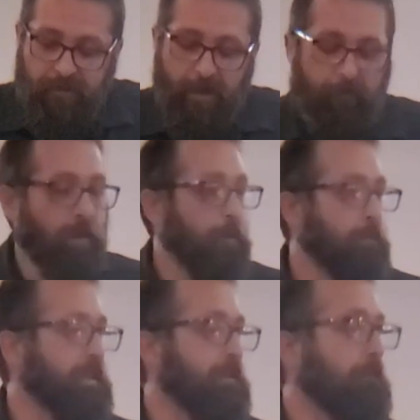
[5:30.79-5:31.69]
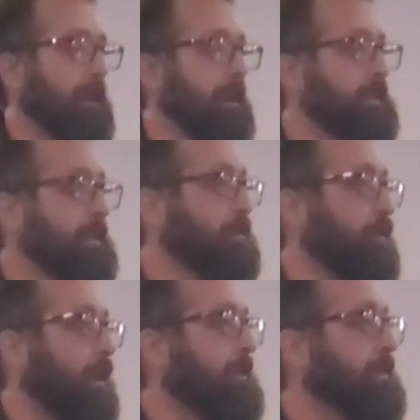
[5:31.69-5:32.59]
Everybody was in their fanciest
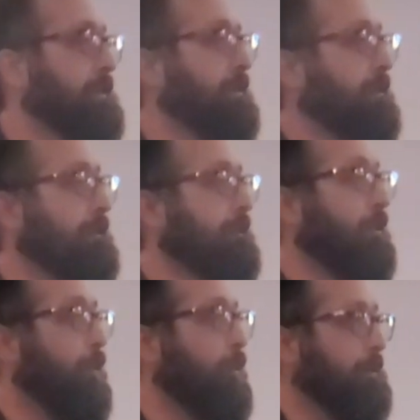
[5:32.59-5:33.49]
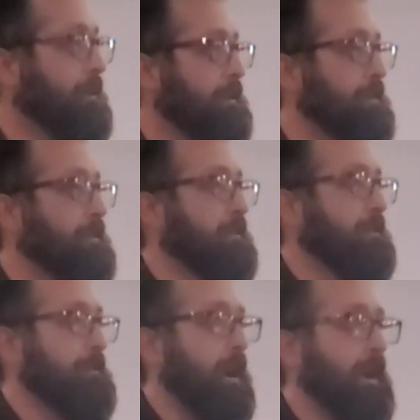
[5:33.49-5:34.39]
dress, all
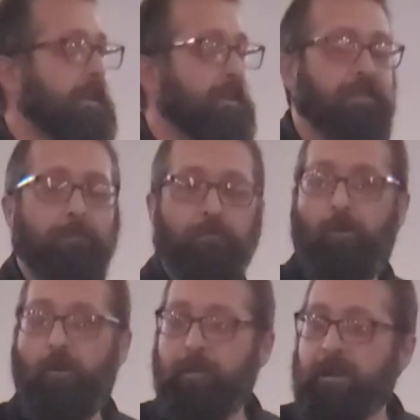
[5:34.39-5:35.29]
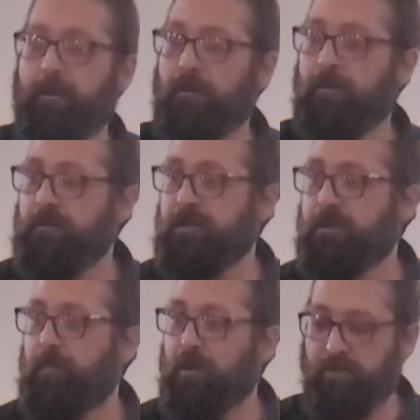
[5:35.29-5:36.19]
these 90 some lawmakers and
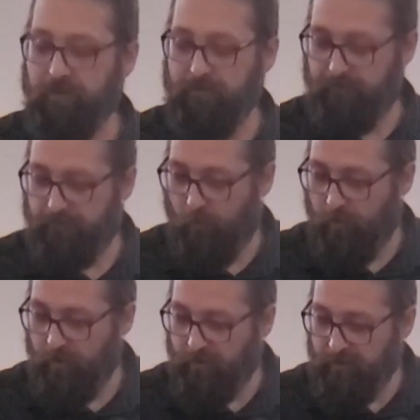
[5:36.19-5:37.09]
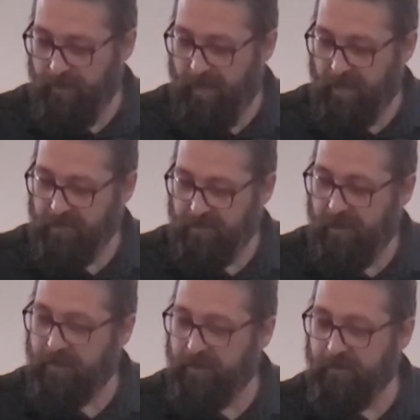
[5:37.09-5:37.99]
a bunch of oil and gas
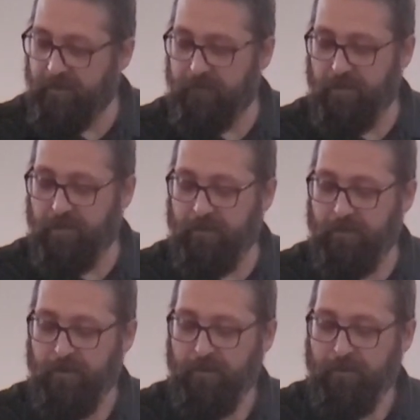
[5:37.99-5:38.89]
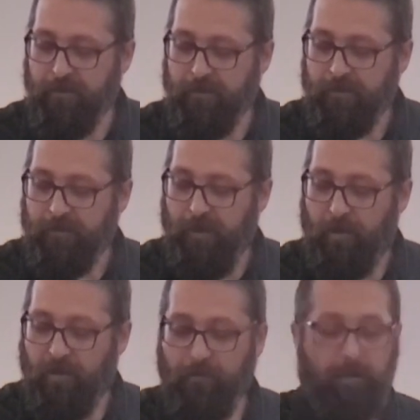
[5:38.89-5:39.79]
executives and a
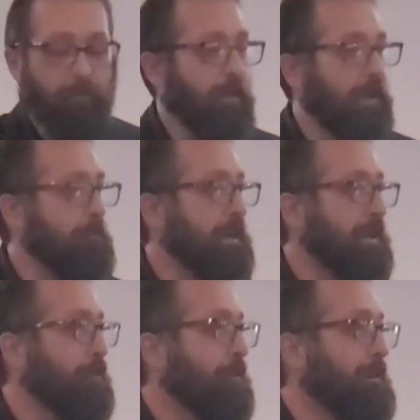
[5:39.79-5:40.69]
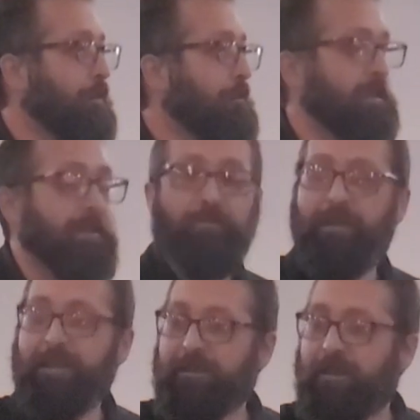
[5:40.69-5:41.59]
bunch of people like me who had no business
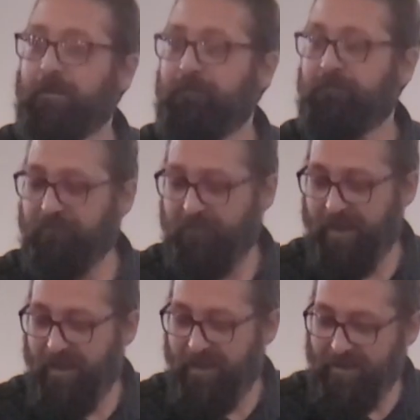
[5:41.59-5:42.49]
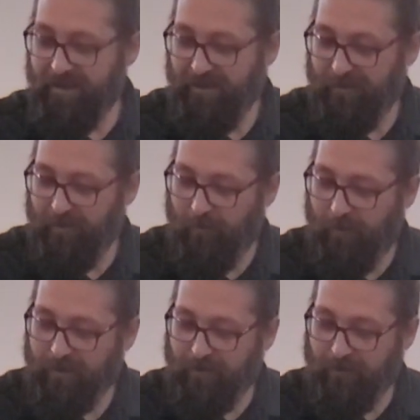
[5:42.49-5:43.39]
being there. And we
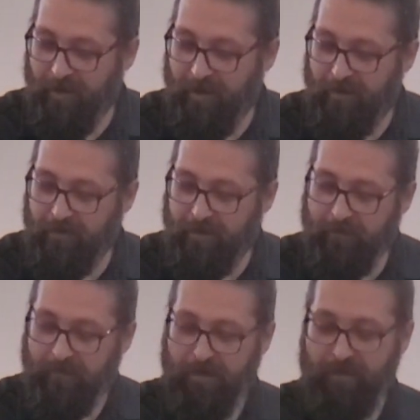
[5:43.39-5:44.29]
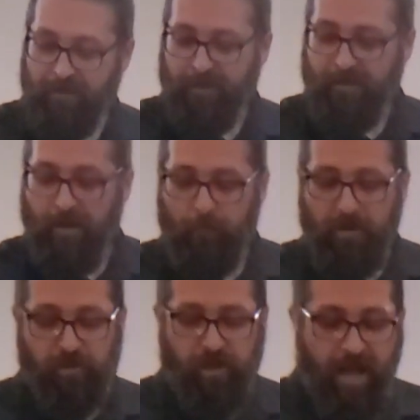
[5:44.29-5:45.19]
walked around and, and we
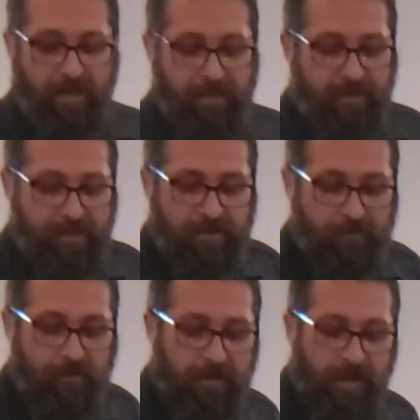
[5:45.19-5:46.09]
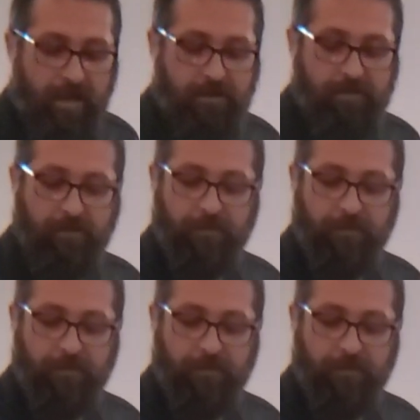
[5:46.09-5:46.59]
chatted and, and